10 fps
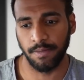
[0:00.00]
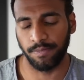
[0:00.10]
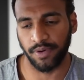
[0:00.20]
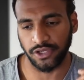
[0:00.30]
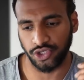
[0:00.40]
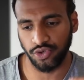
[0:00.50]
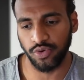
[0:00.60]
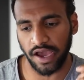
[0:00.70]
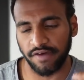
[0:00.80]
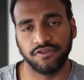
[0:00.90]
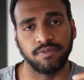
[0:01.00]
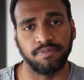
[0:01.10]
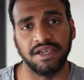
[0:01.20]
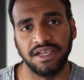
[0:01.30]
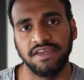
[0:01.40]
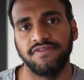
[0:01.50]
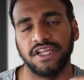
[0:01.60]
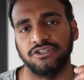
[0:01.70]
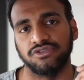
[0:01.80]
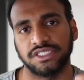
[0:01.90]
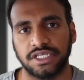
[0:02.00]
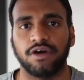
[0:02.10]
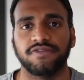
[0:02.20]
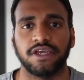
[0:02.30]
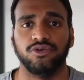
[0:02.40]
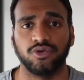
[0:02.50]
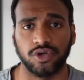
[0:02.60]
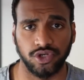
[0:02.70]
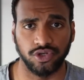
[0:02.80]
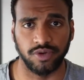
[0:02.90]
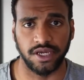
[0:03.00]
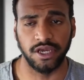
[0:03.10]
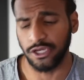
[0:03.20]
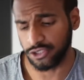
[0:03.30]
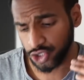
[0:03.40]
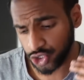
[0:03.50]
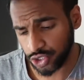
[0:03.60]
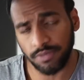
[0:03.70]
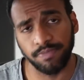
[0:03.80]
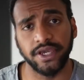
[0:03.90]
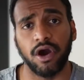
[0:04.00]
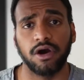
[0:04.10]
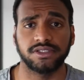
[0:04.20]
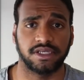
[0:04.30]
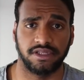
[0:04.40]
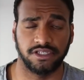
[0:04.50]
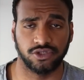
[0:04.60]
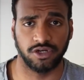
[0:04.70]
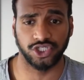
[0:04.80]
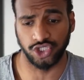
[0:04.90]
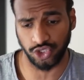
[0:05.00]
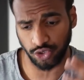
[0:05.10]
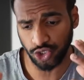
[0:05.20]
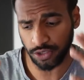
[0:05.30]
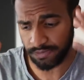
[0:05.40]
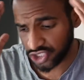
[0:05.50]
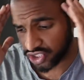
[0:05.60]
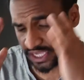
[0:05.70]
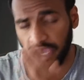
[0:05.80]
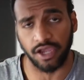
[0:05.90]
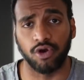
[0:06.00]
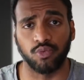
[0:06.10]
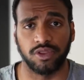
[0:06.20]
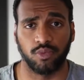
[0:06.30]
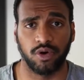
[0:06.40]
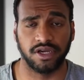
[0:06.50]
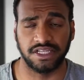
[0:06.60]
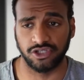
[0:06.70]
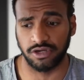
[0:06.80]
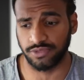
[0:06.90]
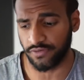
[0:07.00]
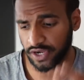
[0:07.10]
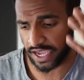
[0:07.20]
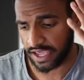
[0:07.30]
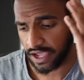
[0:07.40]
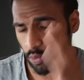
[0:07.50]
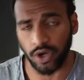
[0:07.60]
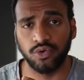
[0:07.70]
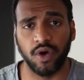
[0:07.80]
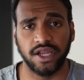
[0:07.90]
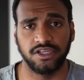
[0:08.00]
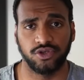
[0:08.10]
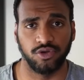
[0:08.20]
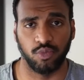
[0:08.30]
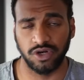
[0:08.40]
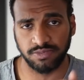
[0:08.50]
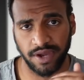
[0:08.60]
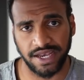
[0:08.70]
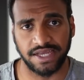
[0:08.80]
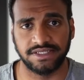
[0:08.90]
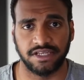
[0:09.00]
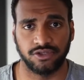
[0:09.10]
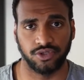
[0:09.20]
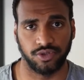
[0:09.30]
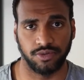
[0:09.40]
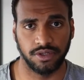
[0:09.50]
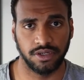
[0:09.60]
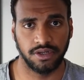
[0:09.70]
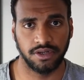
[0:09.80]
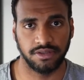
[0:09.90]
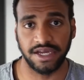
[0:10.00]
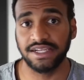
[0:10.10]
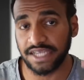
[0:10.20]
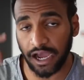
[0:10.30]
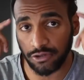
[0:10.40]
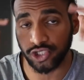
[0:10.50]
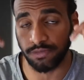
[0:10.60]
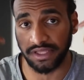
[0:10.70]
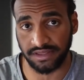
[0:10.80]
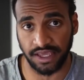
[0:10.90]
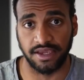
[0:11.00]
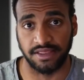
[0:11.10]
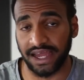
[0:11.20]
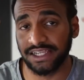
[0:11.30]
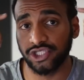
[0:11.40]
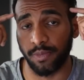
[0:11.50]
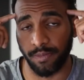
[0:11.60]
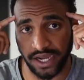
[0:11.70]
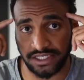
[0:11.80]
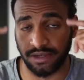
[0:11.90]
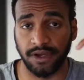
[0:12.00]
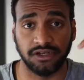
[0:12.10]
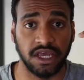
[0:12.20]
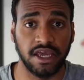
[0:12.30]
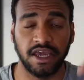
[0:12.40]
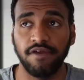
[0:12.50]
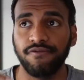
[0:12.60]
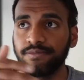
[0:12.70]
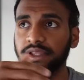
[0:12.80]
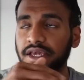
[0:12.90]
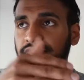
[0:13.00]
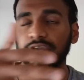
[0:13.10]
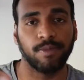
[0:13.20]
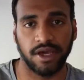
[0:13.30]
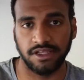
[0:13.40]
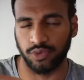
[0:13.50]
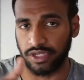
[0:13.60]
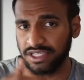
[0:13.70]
But you have to believe in yourself that you can do it. You shouldn't be asking these questions. You should be just getting on with work in terms of, okay, what do I need to do? What's my next thing to do? That is how you should be thinking. That is your mindset. Because if, like, think about it this way.